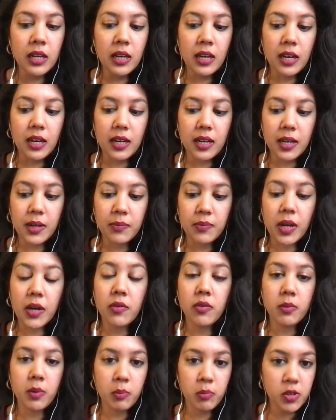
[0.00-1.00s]
I
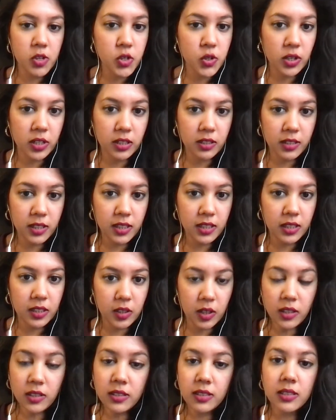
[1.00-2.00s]
remember struggling a
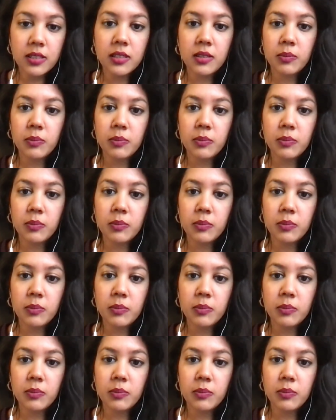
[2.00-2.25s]
lot